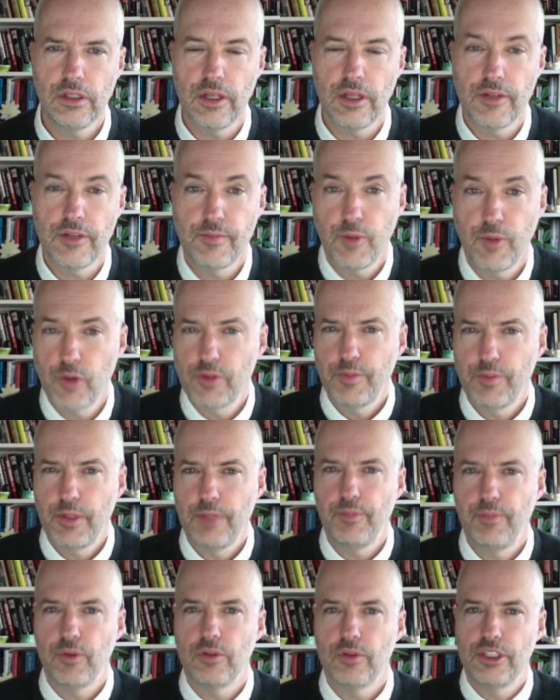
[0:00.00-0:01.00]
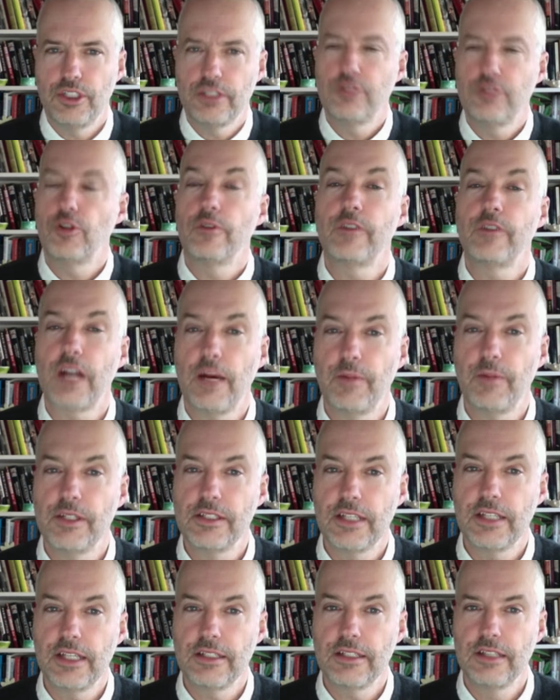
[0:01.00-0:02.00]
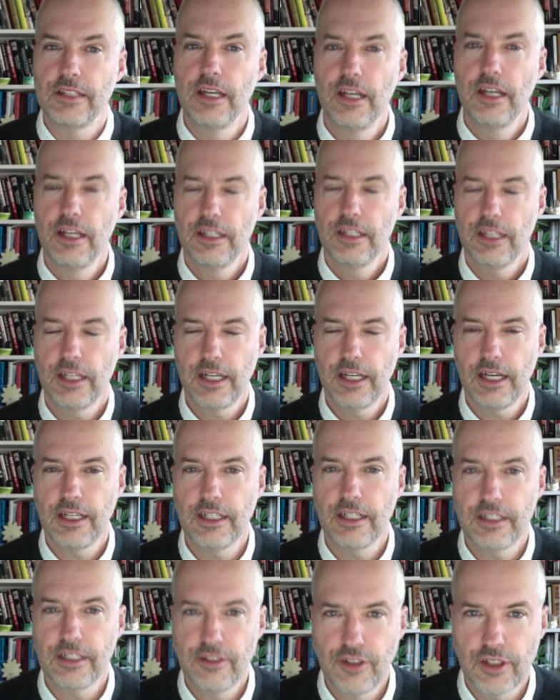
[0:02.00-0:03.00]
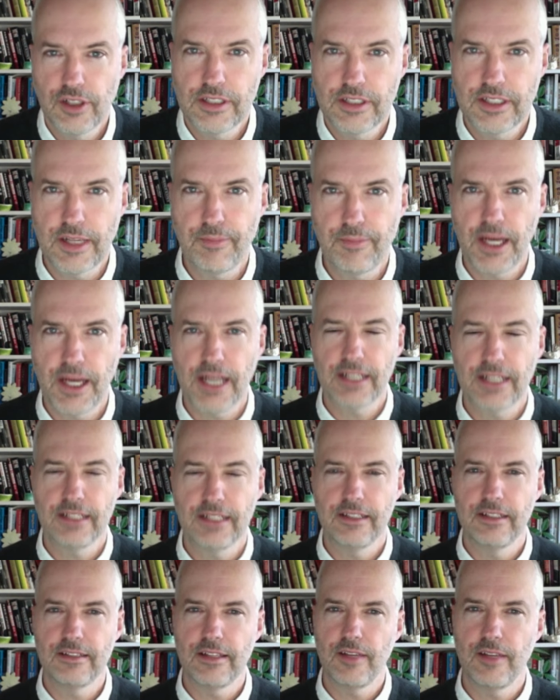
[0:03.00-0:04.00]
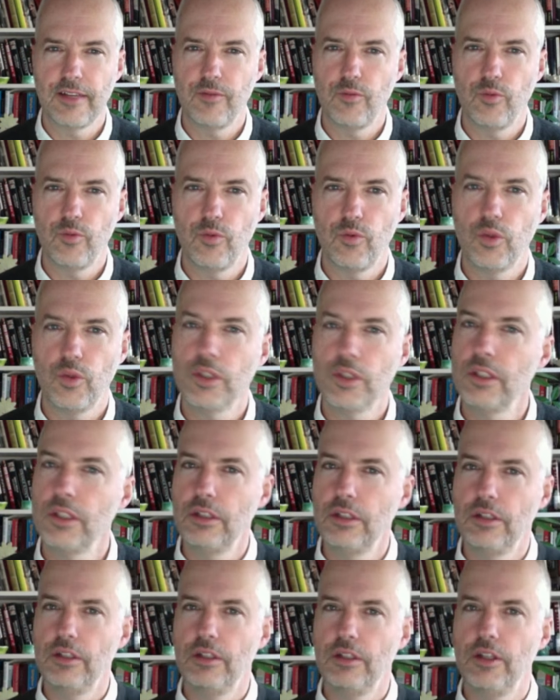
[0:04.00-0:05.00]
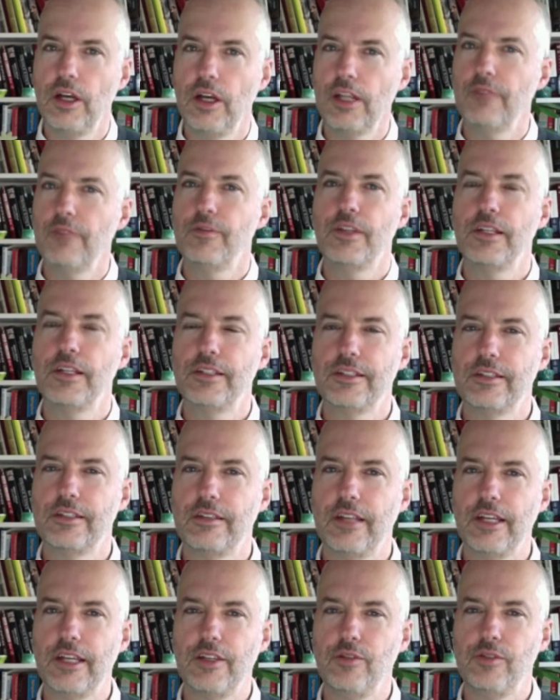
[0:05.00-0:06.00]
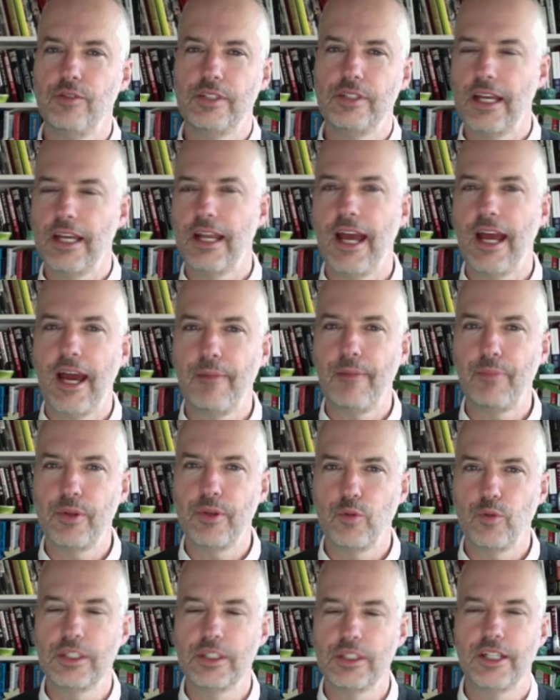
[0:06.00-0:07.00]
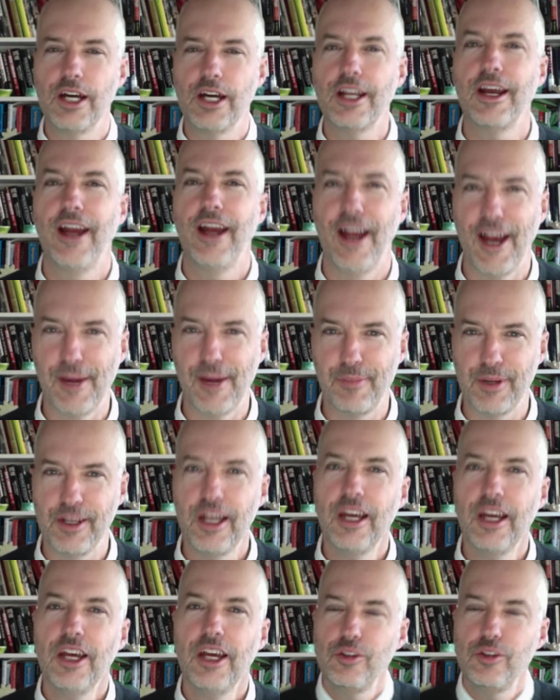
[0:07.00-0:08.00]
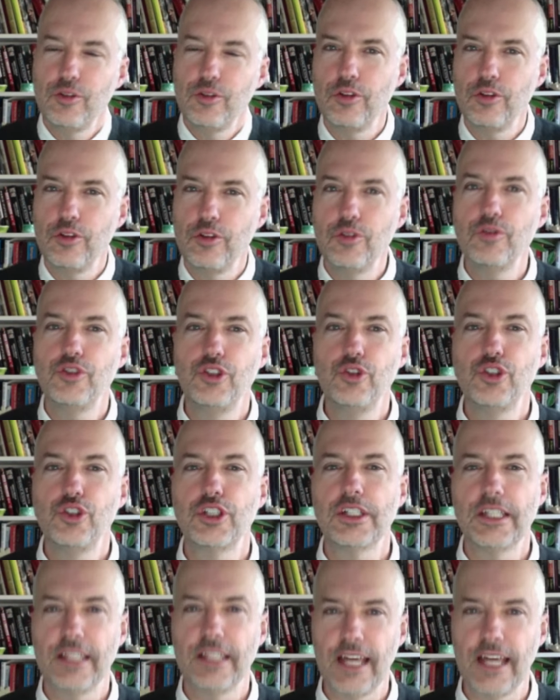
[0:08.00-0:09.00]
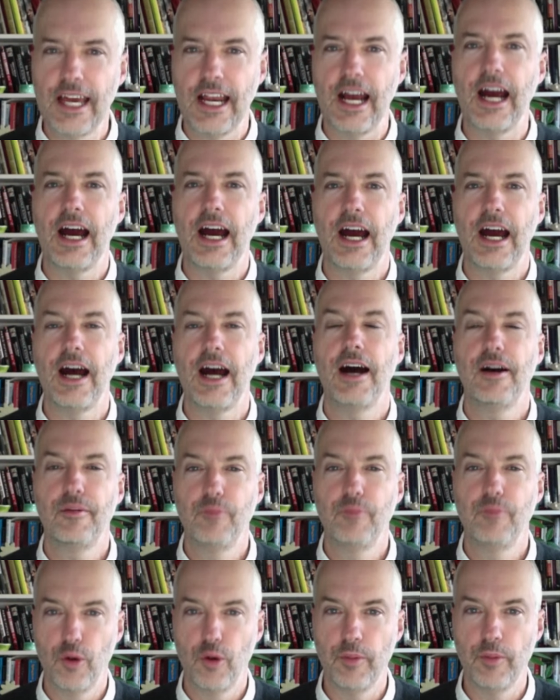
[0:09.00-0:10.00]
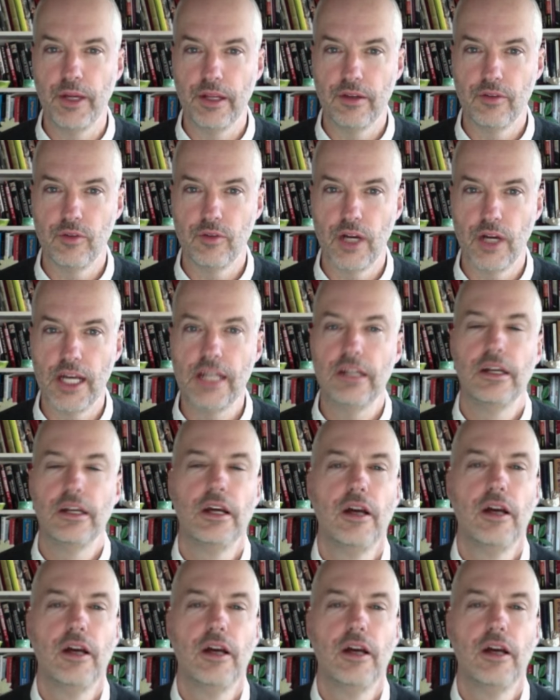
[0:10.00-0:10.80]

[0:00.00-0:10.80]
as most people, it's just sort of common sense they kind of took a step back and said, well, none of this that you said happened was going to happen. You, there's usually that aha moment, right?